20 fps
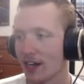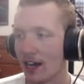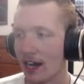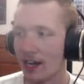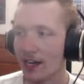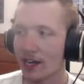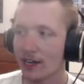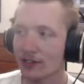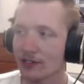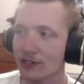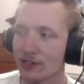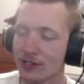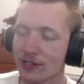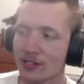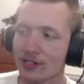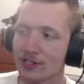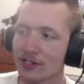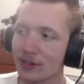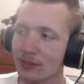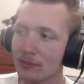I don't know,
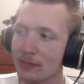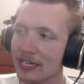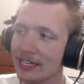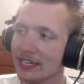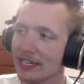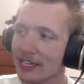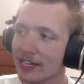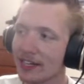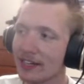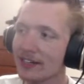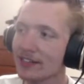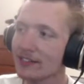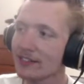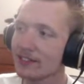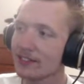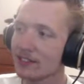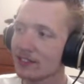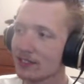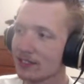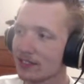traditional media.
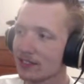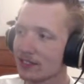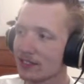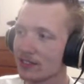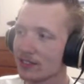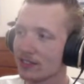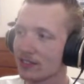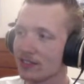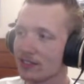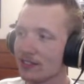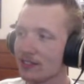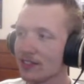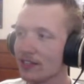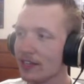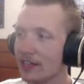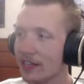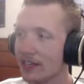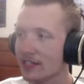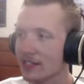In the